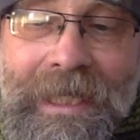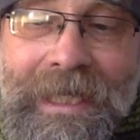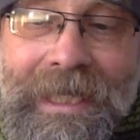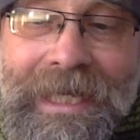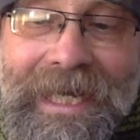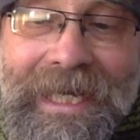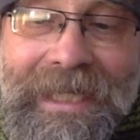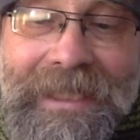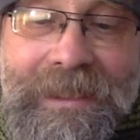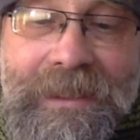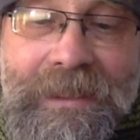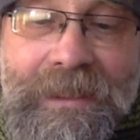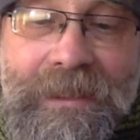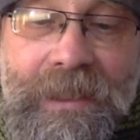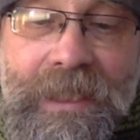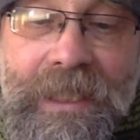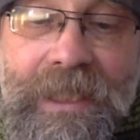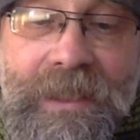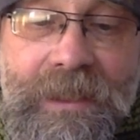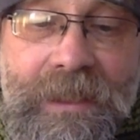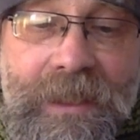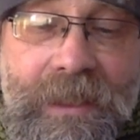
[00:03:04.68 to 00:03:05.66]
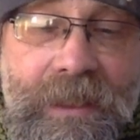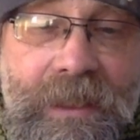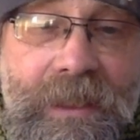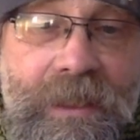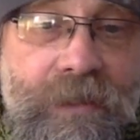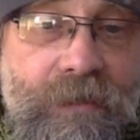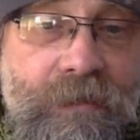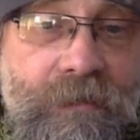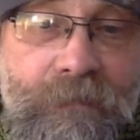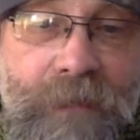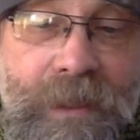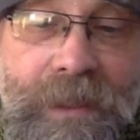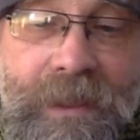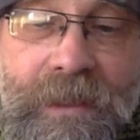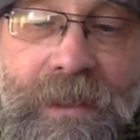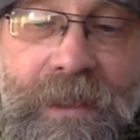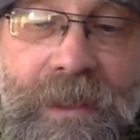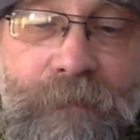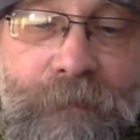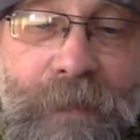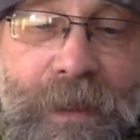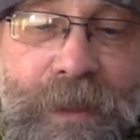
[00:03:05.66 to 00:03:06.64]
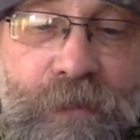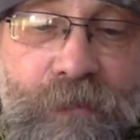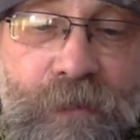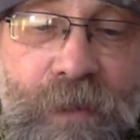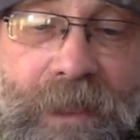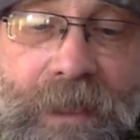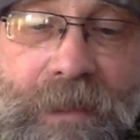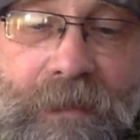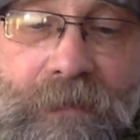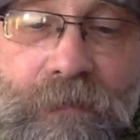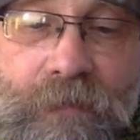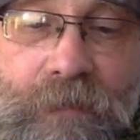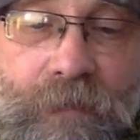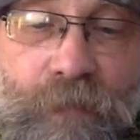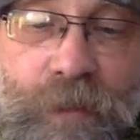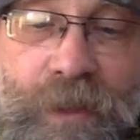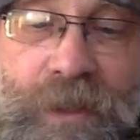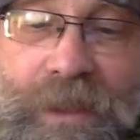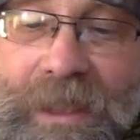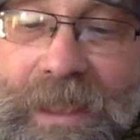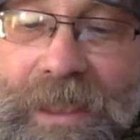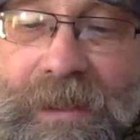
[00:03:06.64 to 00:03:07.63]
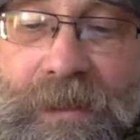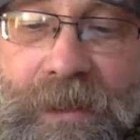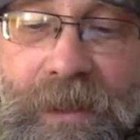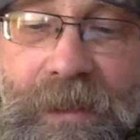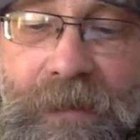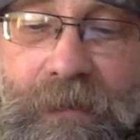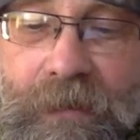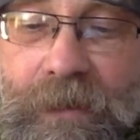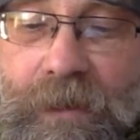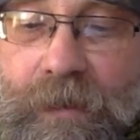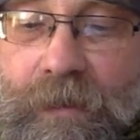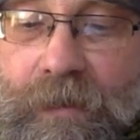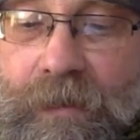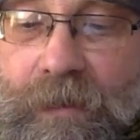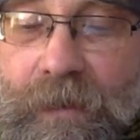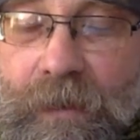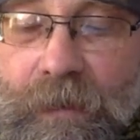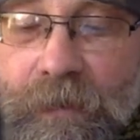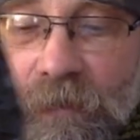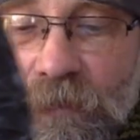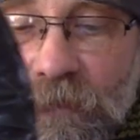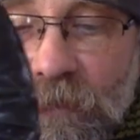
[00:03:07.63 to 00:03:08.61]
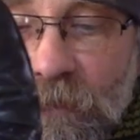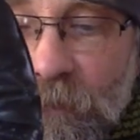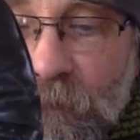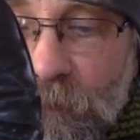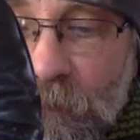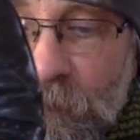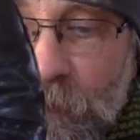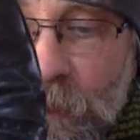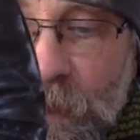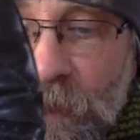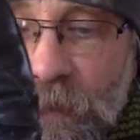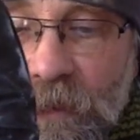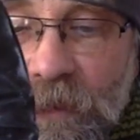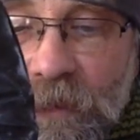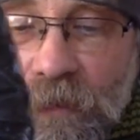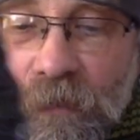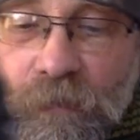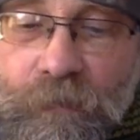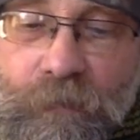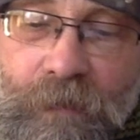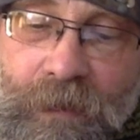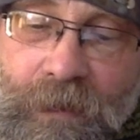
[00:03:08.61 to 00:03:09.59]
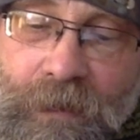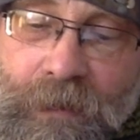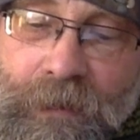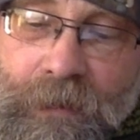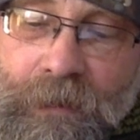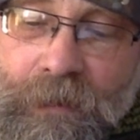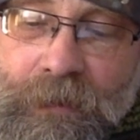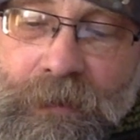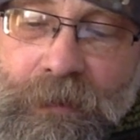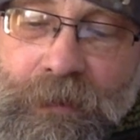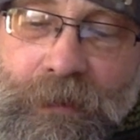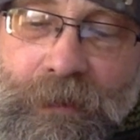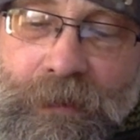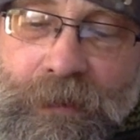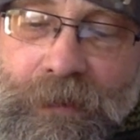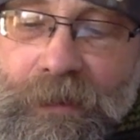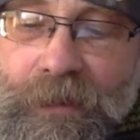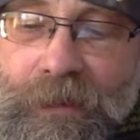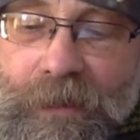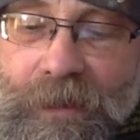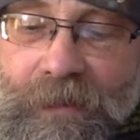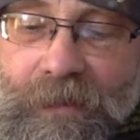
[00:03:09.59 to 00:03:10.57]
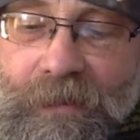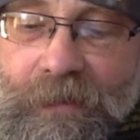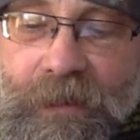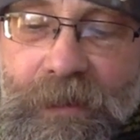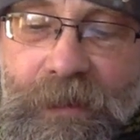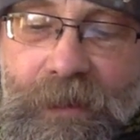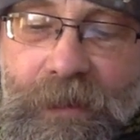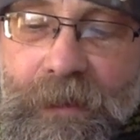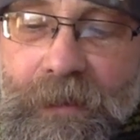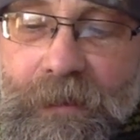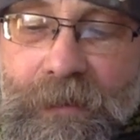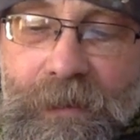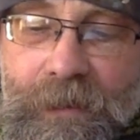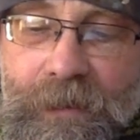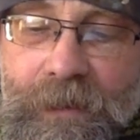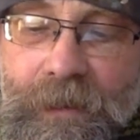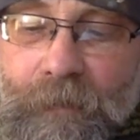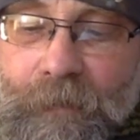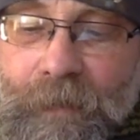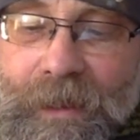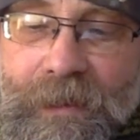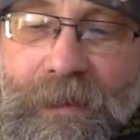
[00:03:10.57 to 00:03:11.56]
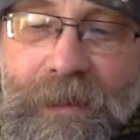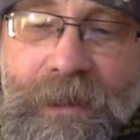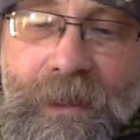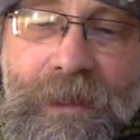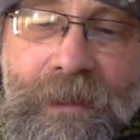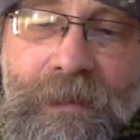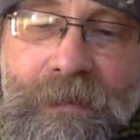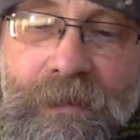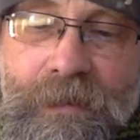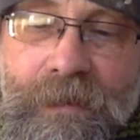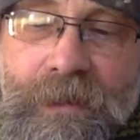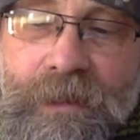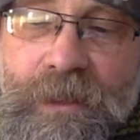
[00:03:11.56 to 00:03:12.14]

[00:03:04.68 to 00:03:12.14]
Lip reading: And he said he could make these better again, which he has done. He's sort of put a new leather thingy in the back there.